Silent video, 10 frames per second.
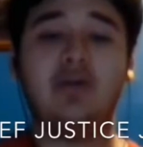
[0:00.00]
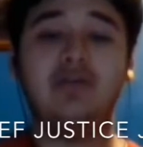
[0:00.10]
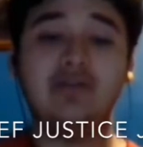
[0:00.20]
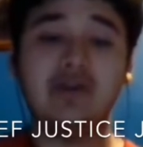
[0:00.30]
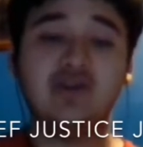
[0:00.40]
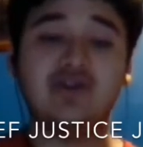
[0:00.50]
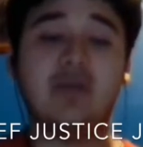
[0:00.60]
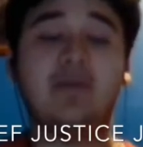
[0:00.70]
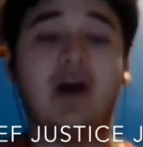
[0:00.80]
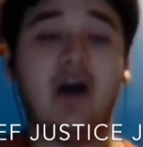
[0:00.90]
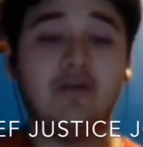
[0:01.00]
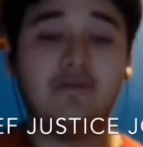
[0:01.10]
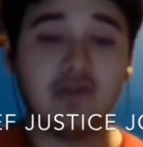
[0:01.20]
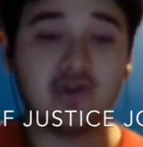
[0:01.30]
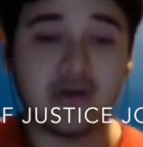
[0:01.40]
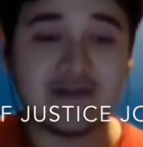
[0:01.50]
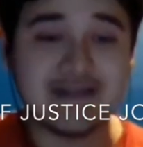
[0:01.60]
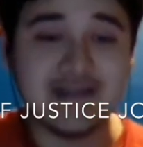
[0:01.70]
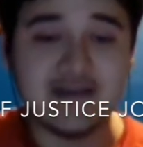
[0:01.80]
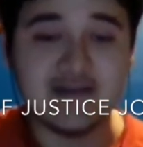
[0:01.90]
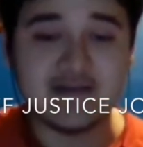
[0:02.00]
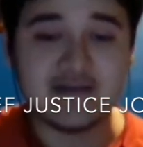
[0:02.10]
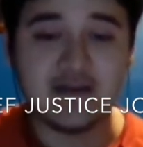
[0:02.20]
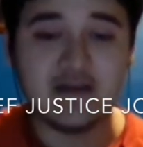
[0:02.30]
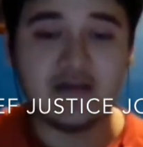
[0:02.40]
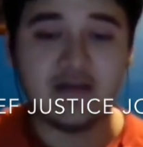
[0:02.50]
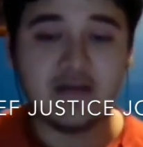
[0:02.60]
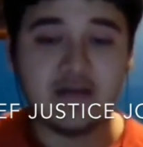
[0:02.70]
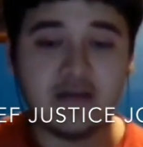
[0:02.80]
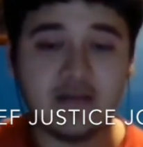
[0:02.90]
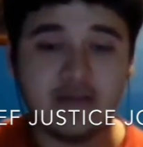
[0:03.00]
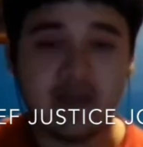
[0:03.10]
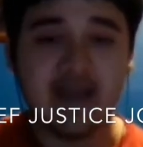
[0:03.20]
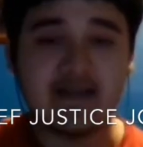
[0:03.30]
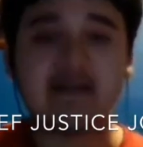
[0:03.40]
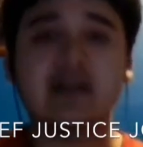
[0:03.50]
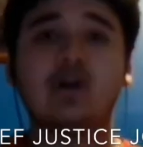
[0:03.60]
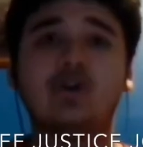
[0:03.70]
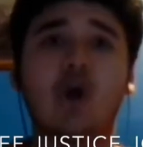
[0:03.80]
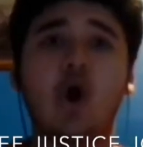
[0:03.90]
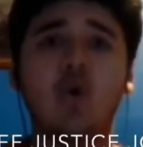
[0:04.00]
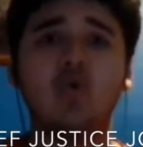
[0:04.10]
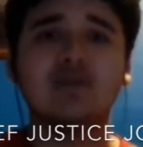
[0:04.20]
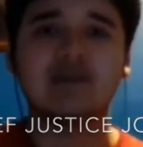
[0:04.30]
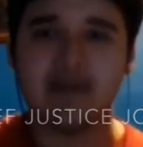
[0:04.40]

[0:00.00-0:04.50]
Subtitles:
leadership of the trustees. Case closed.